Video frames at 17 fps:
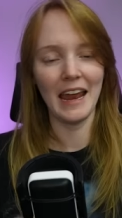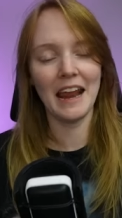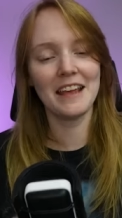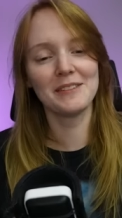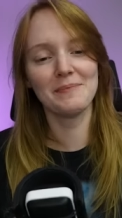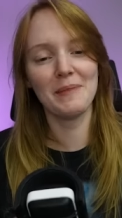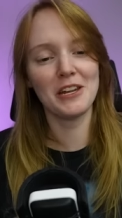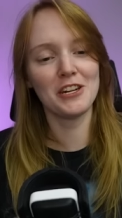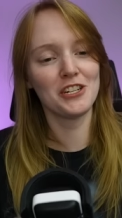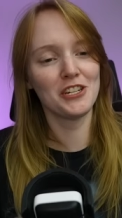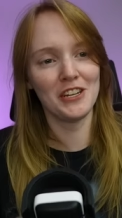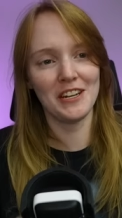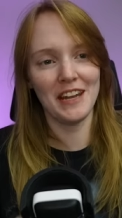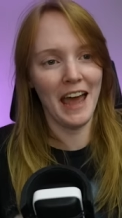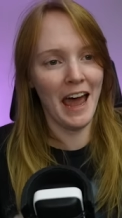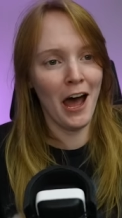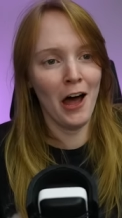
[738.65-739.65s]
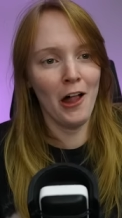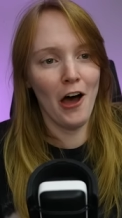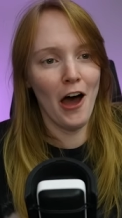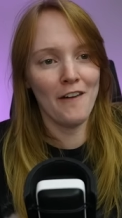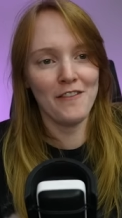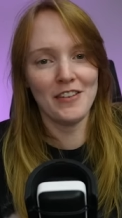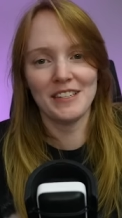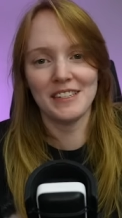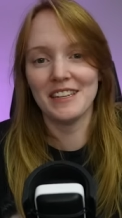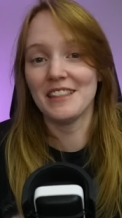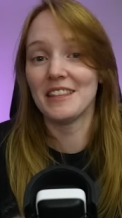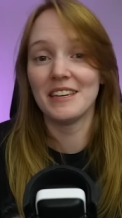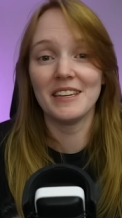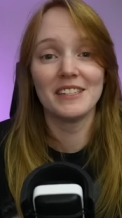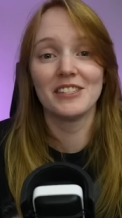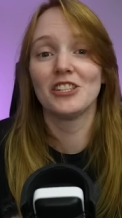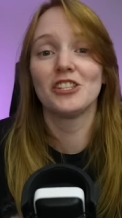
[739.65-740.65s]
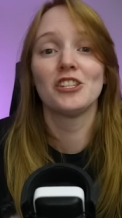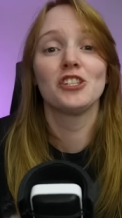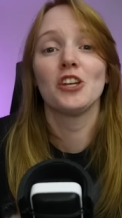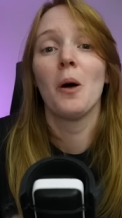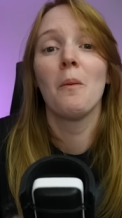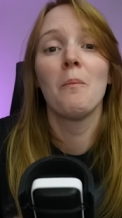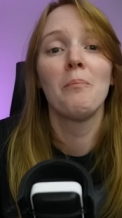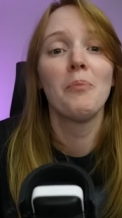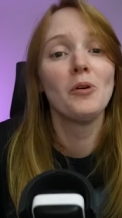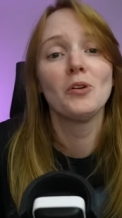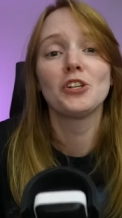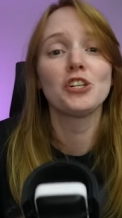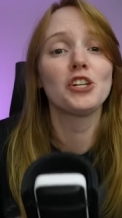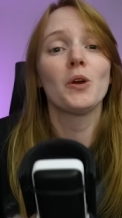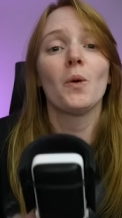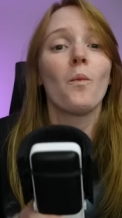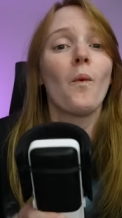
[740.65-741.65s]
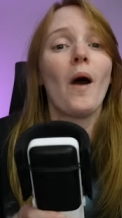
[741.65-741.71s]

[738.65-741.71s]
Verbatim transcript: as mentioned, Hal obviously thinks this is all bullshit.